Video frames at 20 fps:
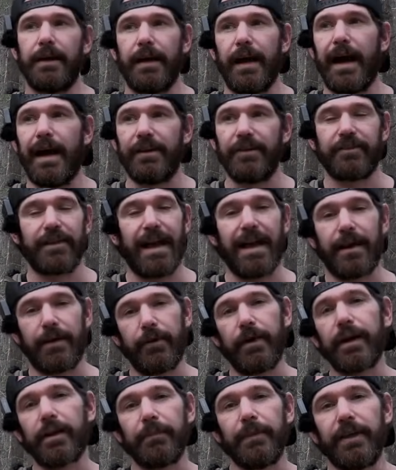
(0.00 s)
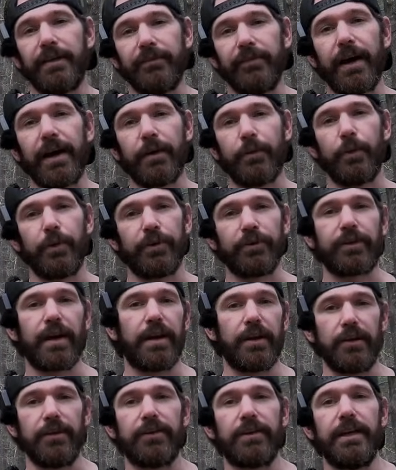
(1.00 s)
I just highly recommend finding one that's
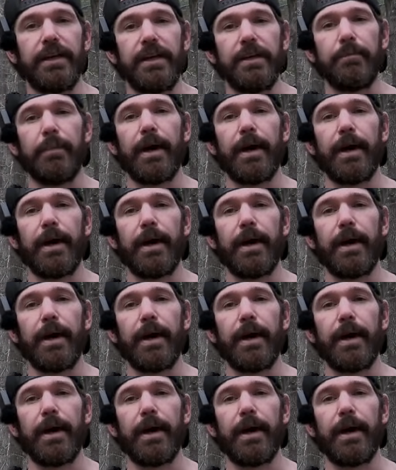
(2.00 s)
got a good kidney